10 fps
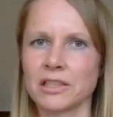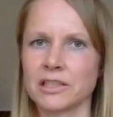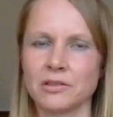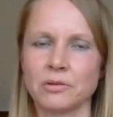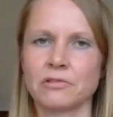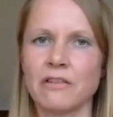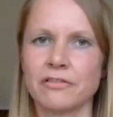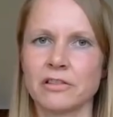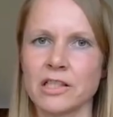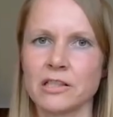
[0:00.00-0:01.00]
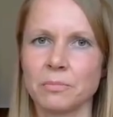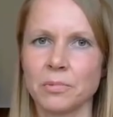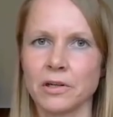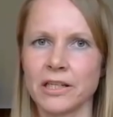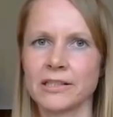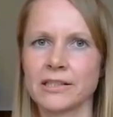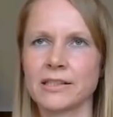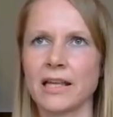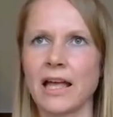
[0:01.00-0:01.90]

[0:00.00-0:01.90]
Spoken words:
There's no reference points,